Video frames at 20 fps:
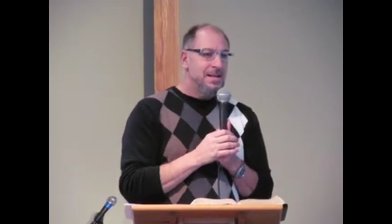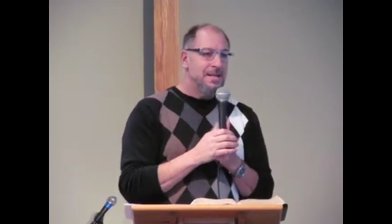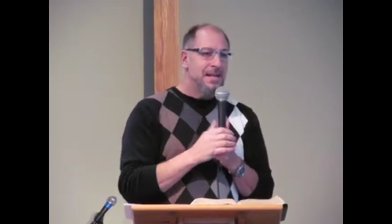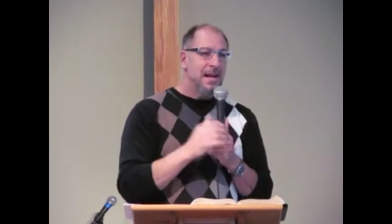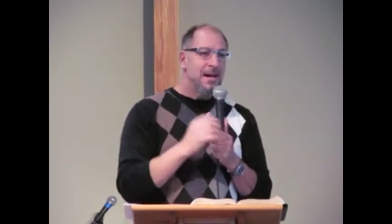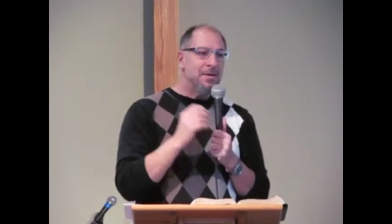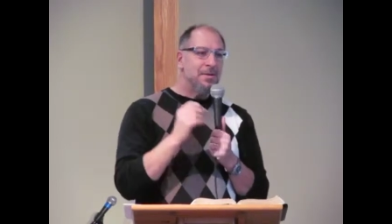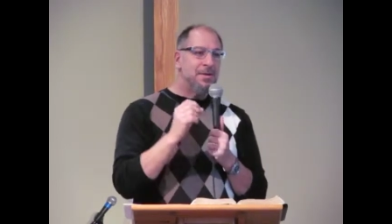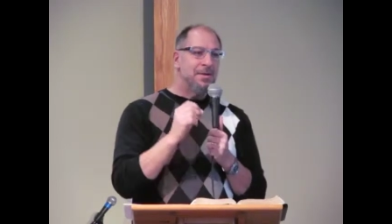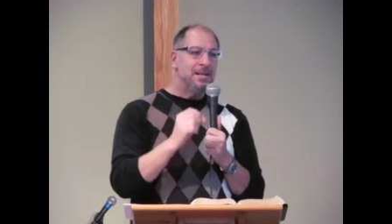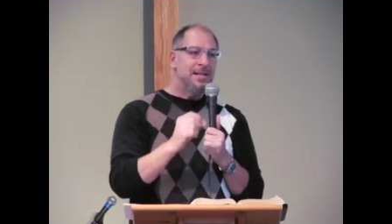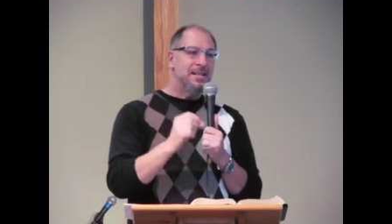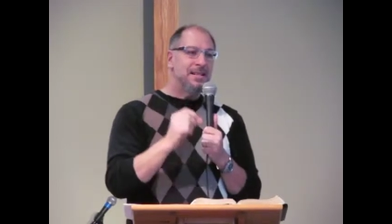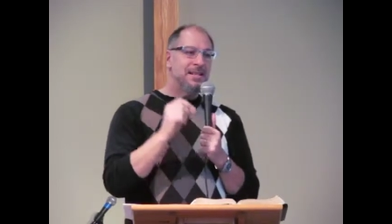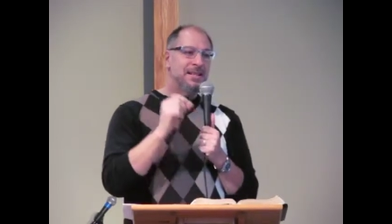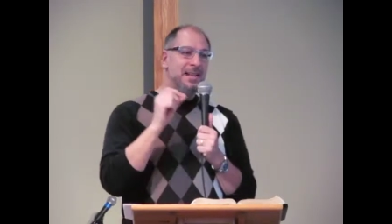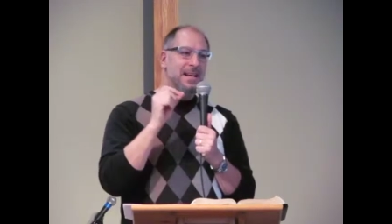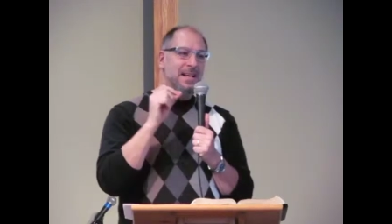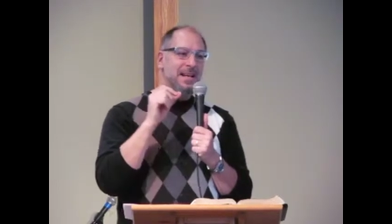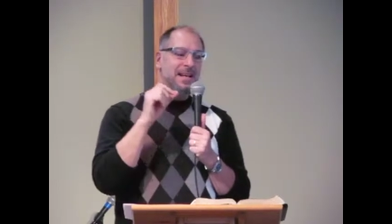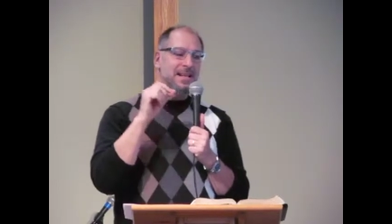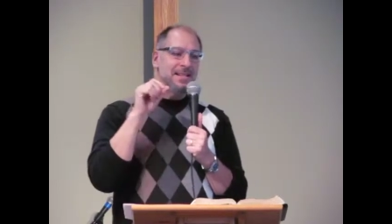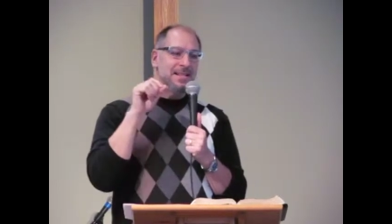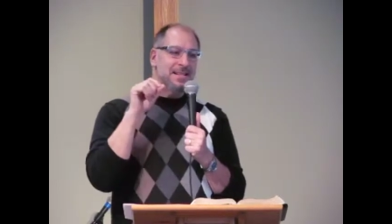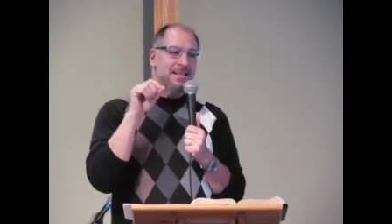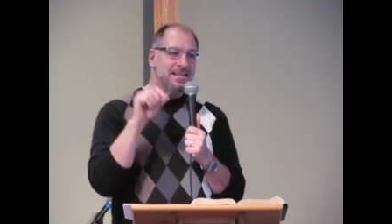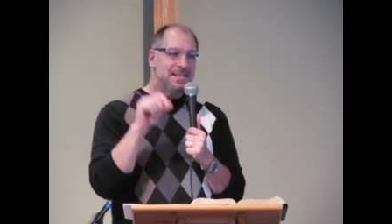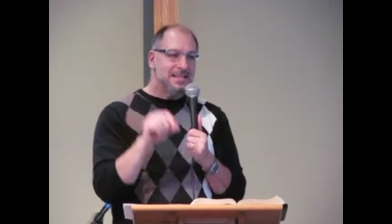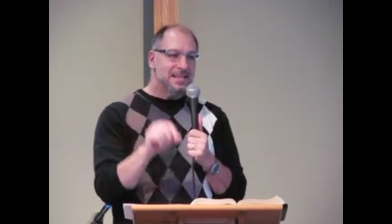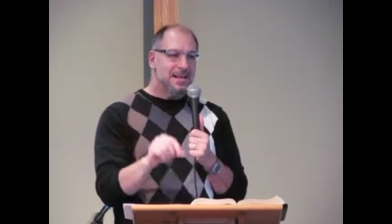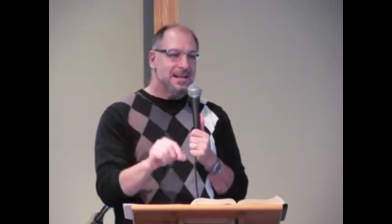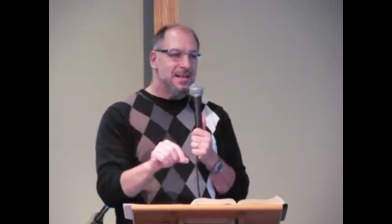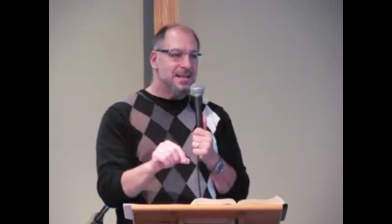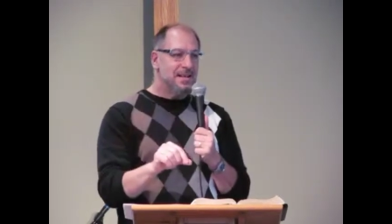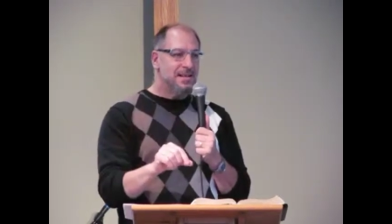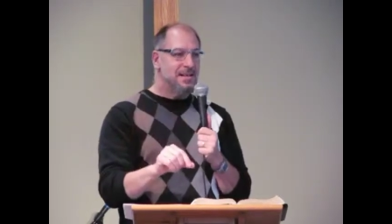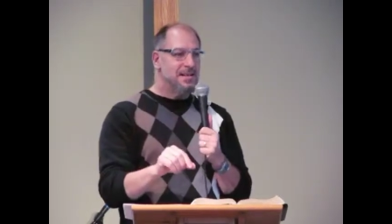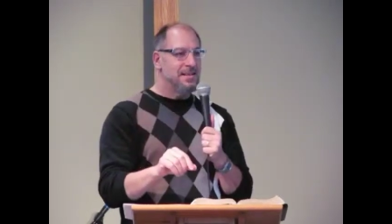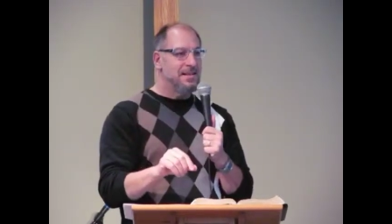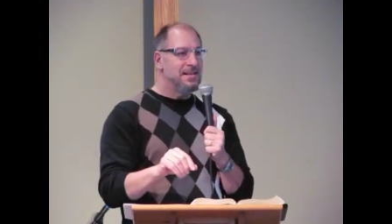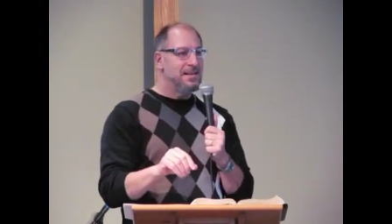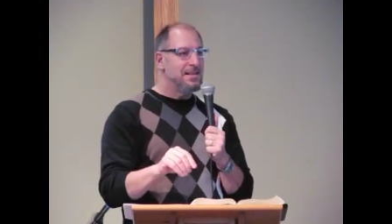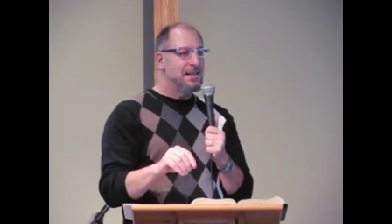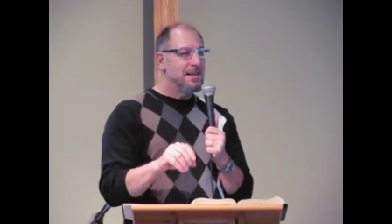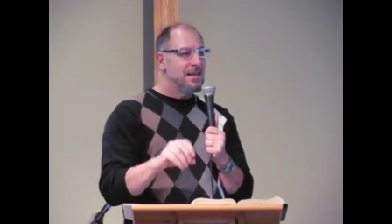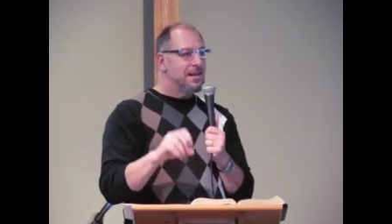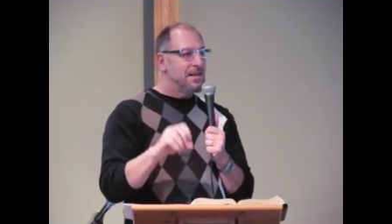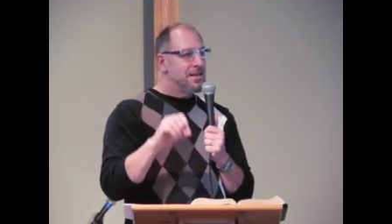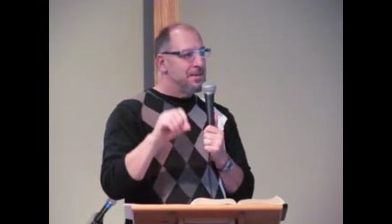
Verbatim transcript: Not only did he send his son